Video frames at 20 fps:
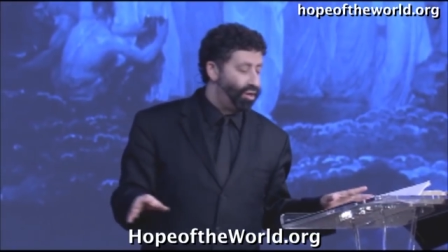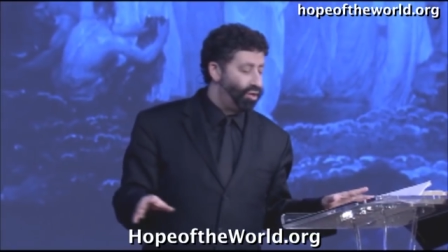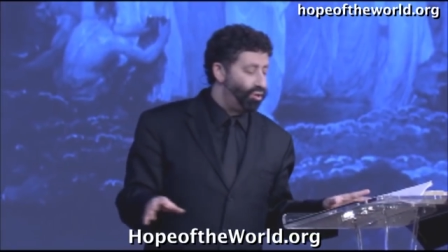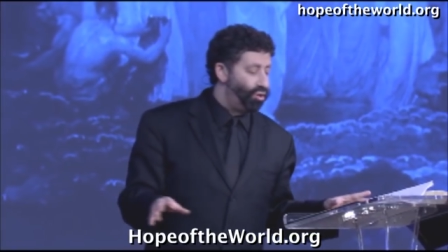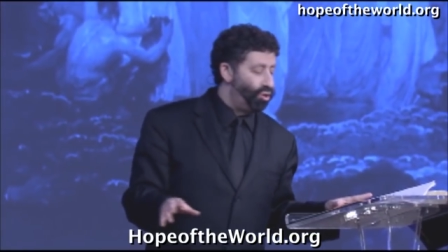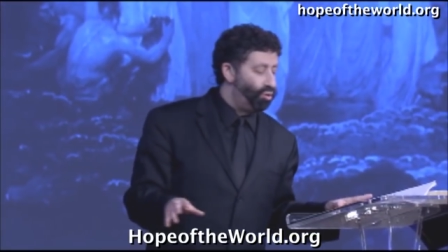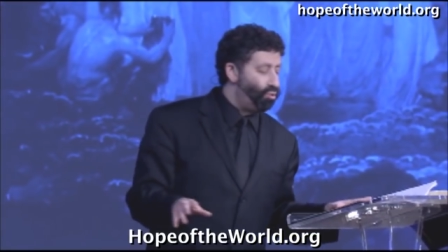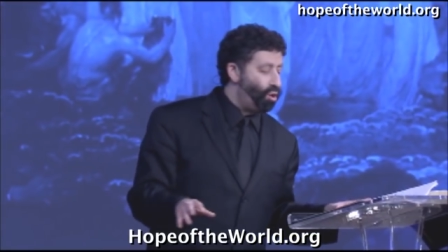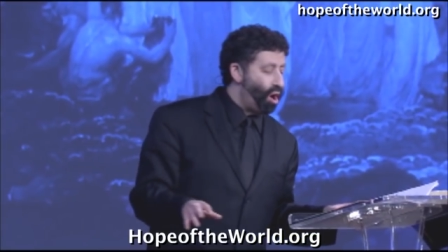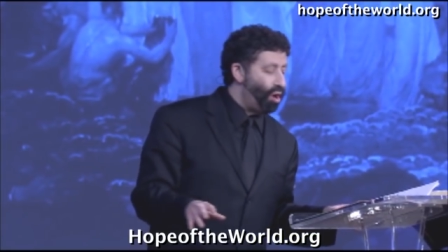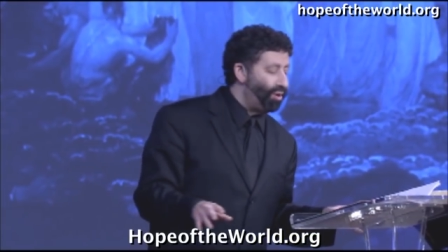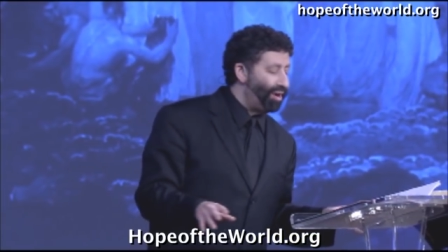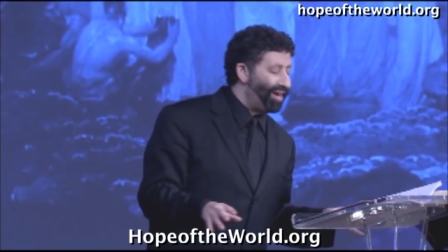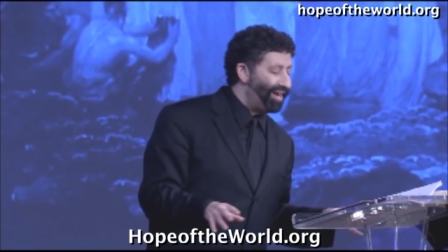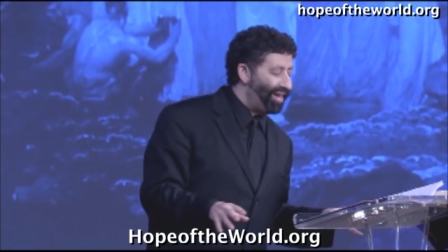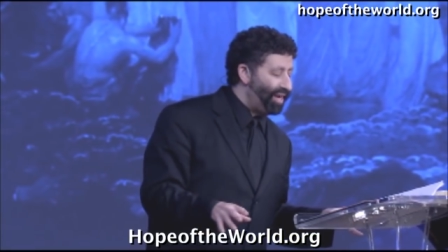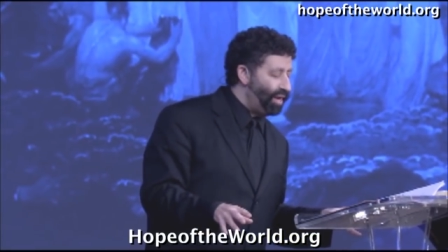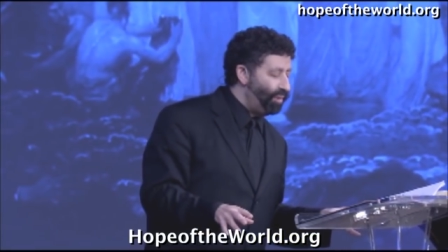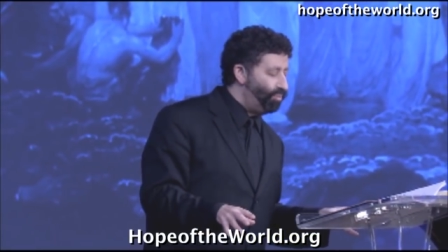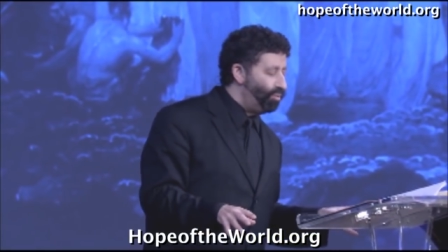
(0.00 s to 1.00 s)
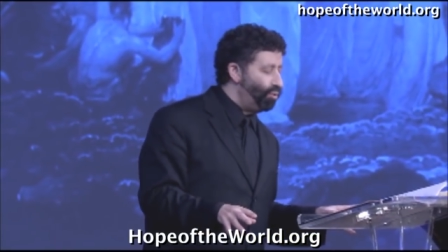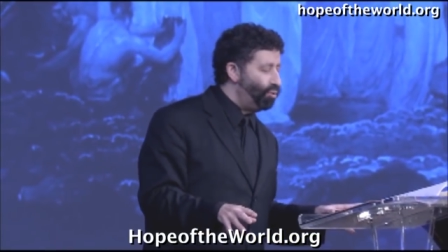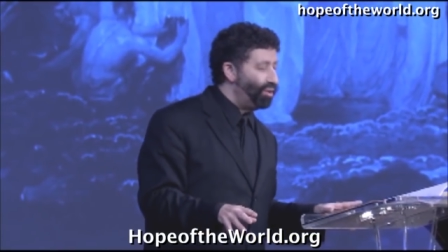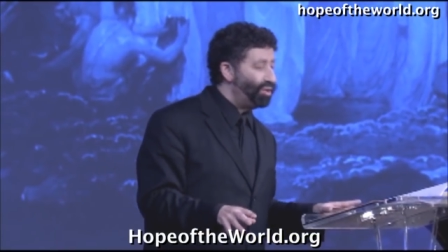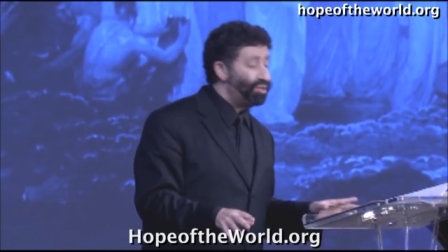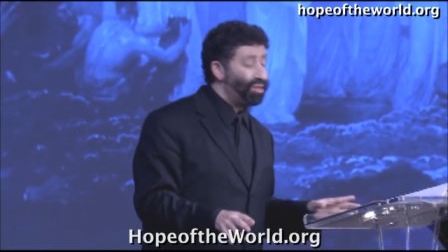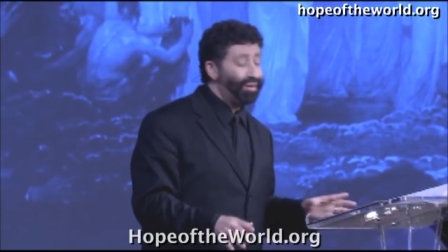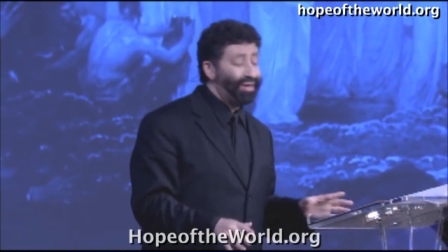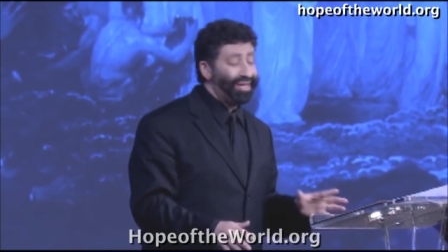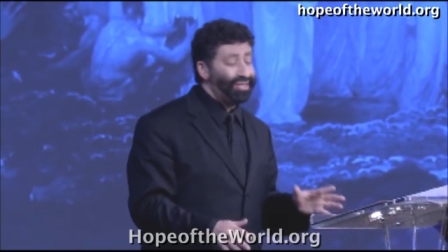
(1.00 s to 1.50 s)
You are a Hebrew. And
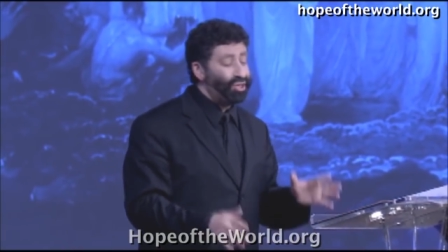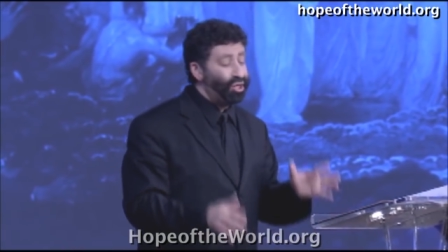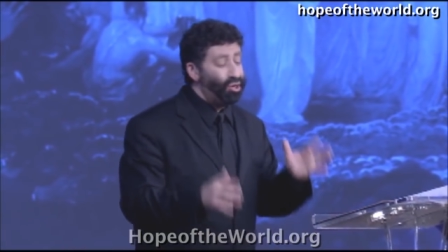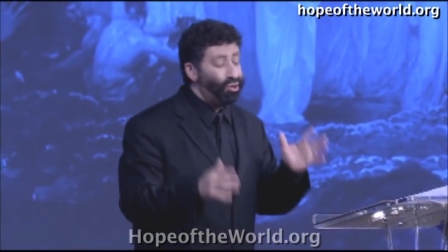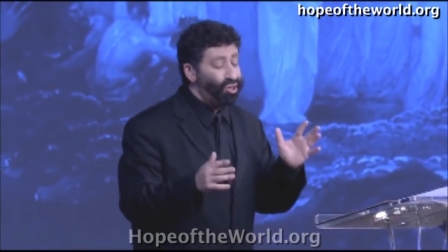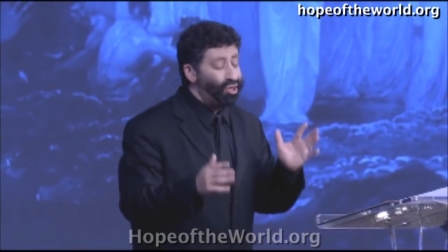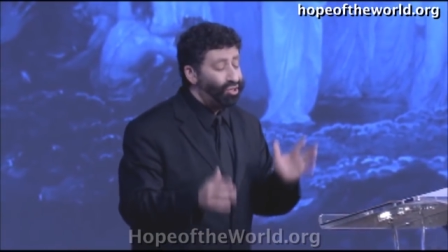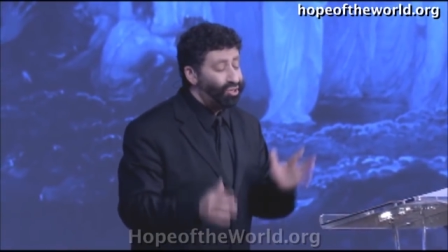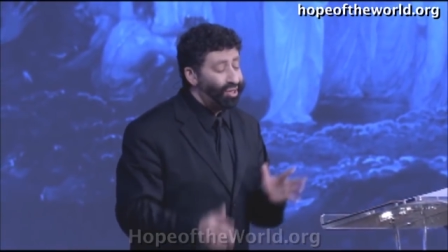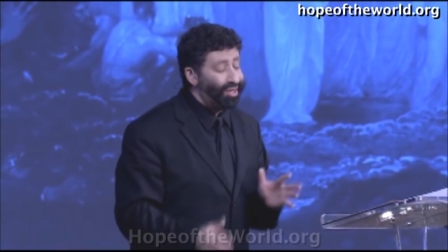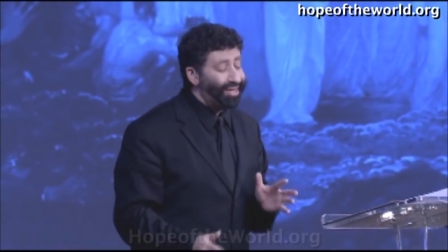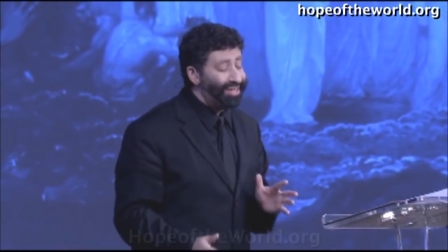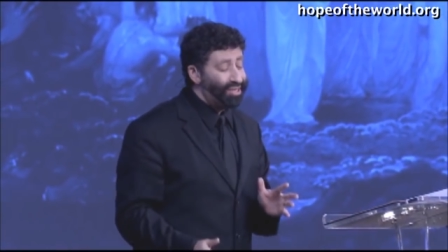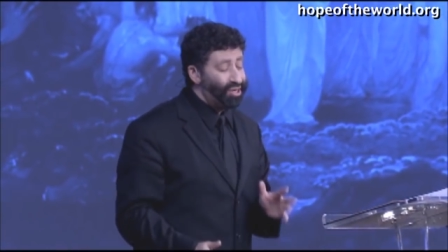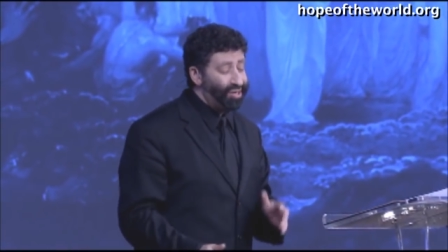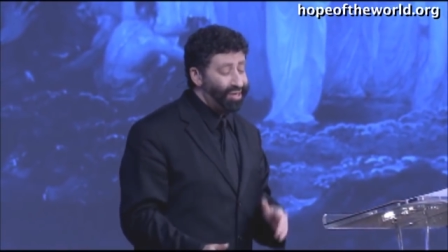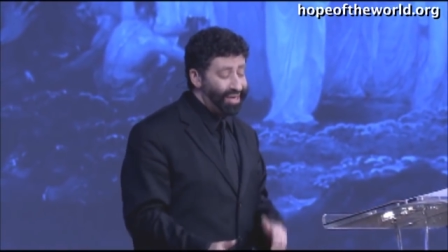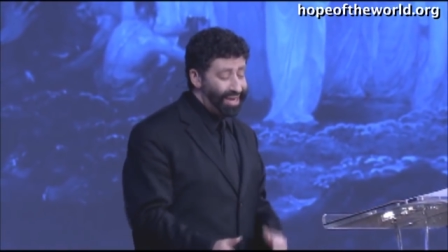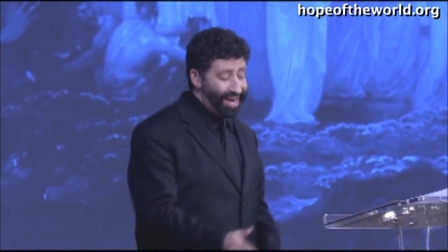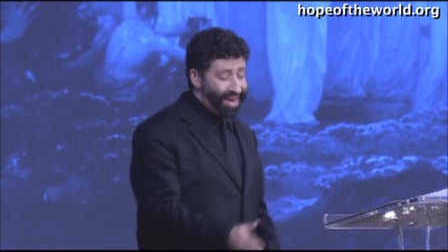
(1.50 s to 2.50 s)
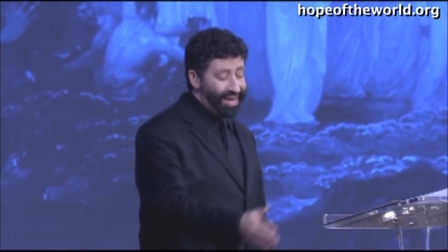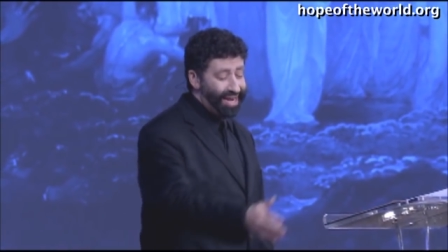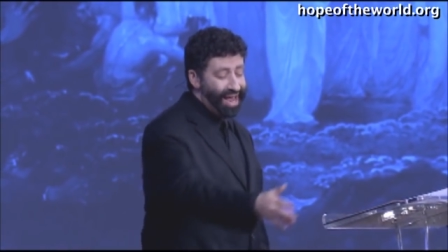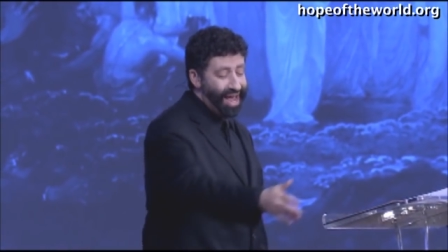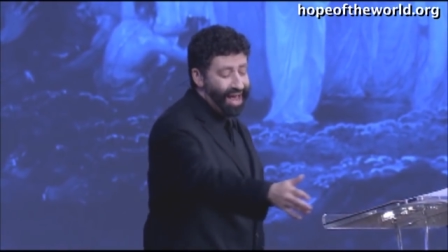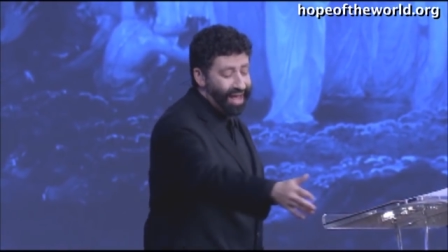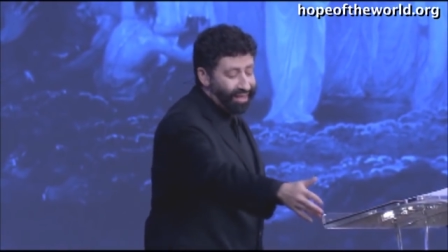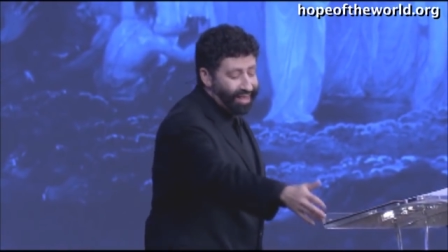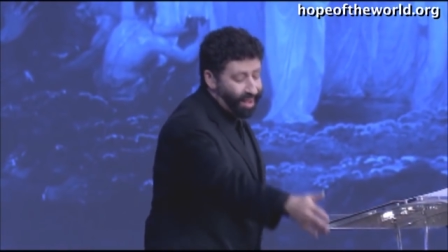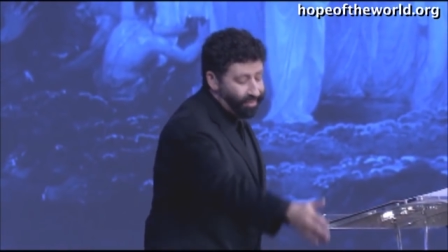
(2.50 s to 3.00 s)
sometimes, you know, you, sometimes you need
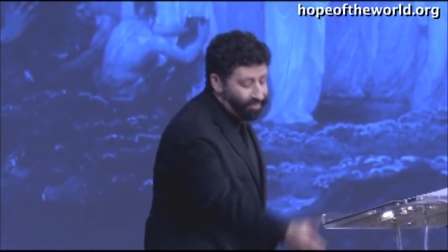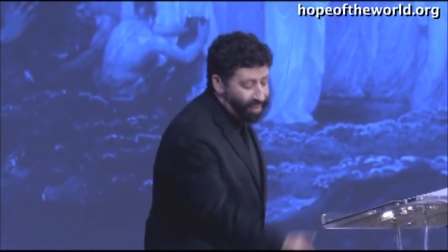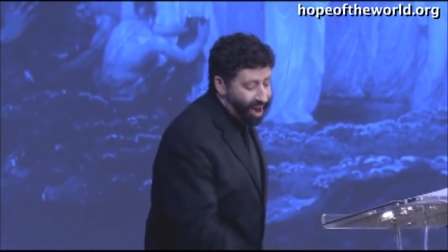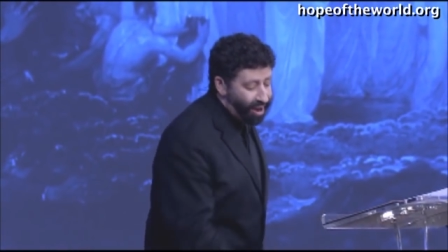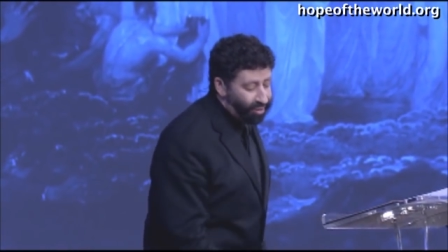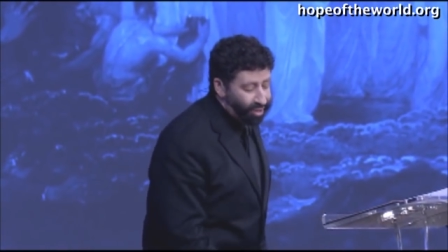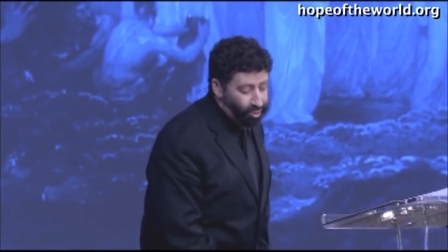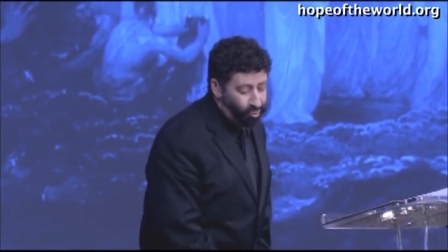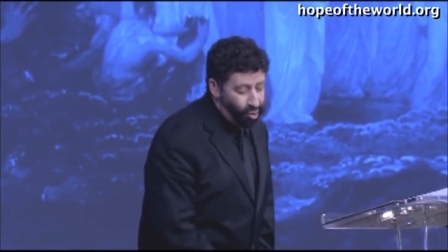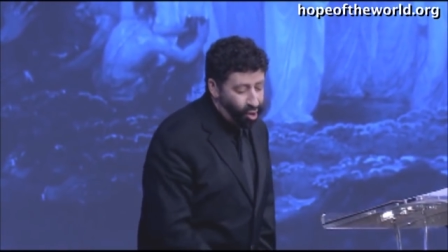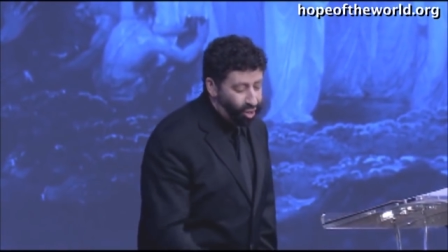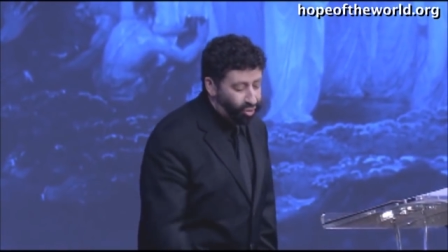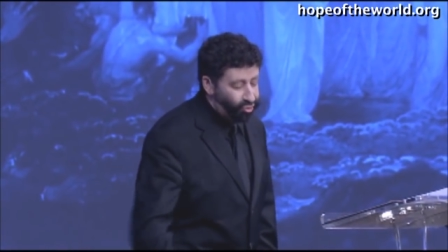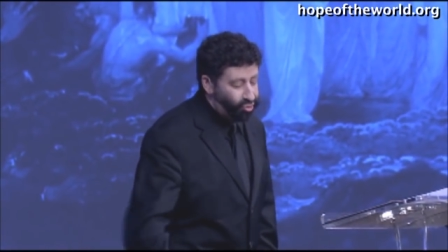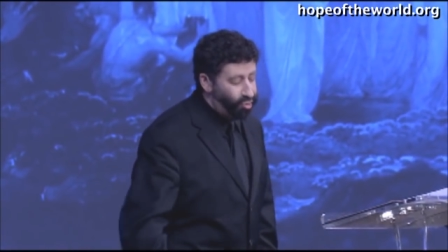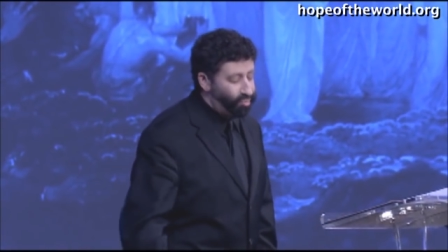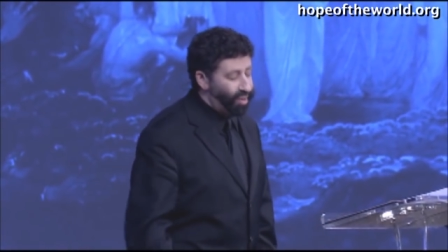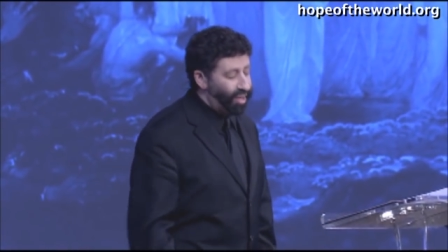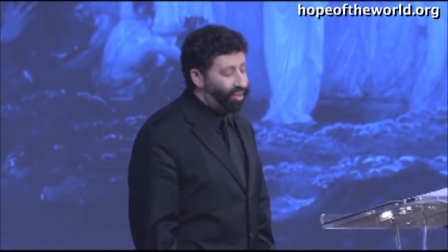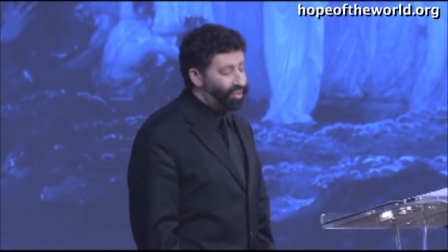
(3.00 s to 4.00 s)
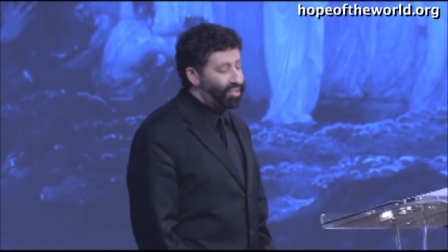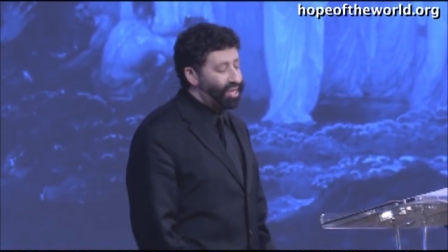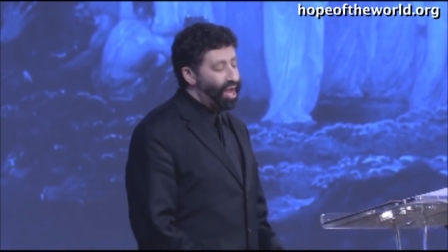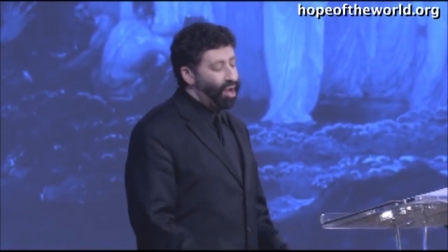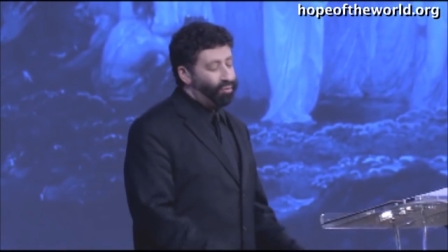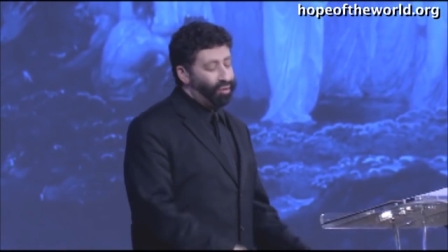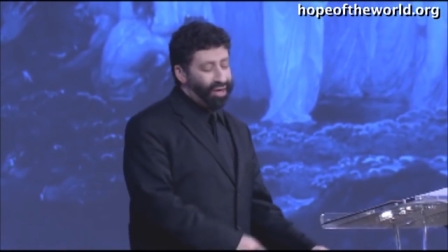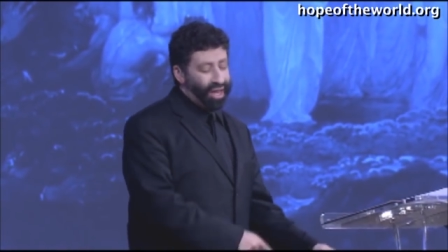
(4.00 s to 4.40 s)
that barrier to walk through because when